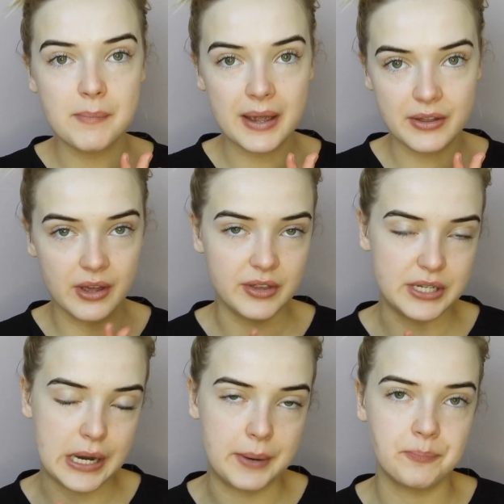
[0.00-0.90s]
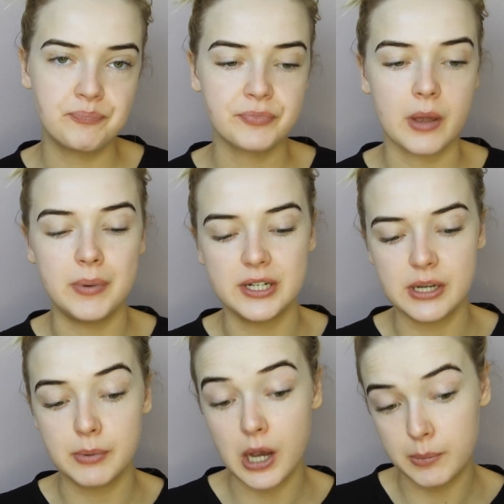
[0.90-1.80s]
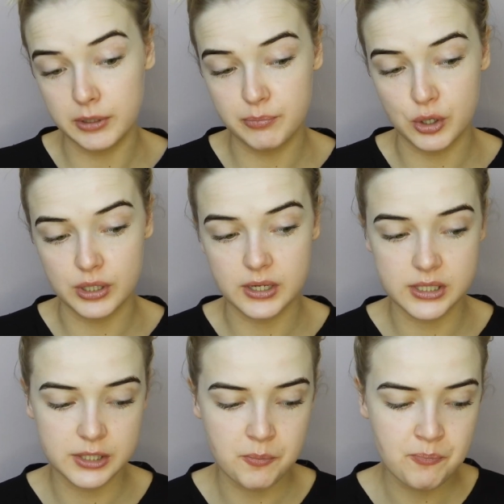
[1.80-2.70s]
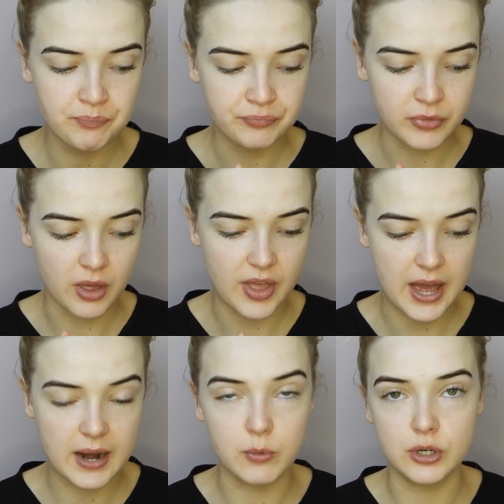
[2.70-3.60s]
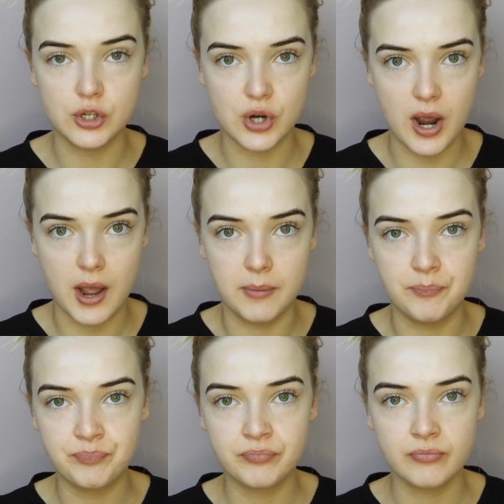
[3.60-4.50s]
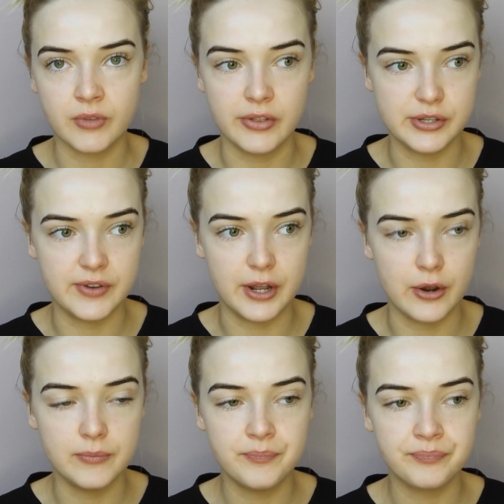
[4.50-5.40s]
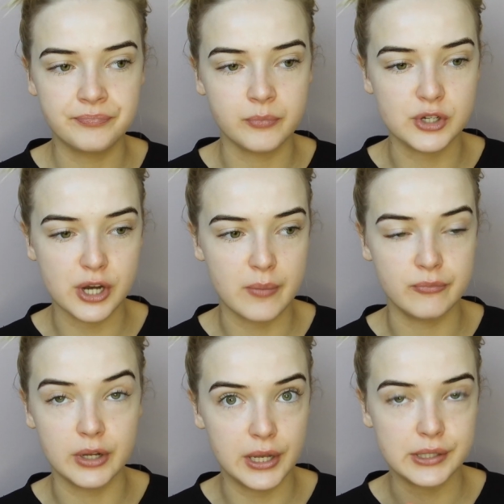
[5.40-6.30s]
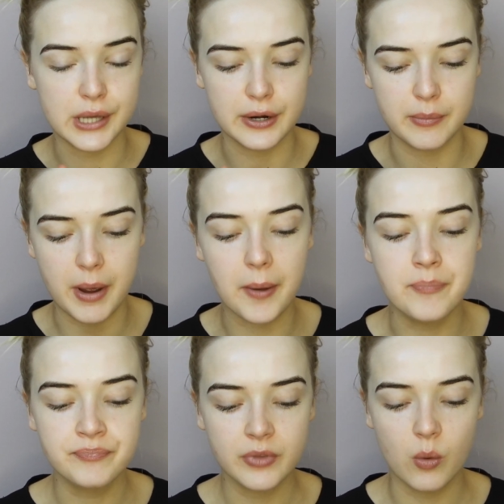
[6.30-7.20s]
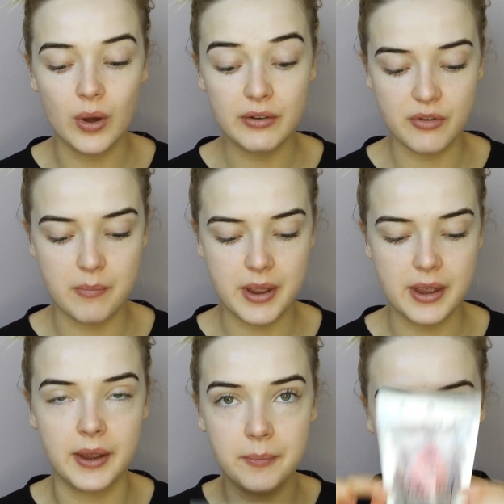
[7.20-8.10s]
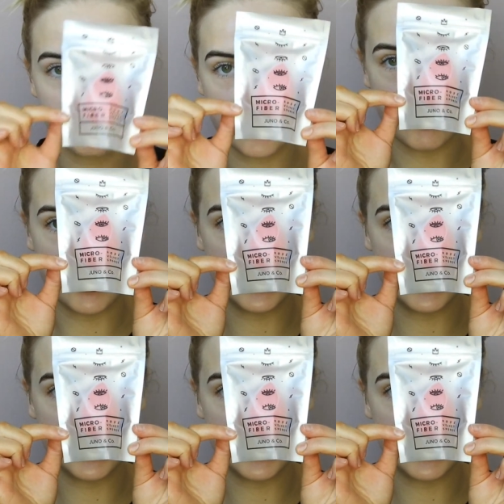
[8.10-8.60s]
I was at Mecca the other day. I picked up a couple of products that I'm gonna try in this video, which I'm really excited about. One of them being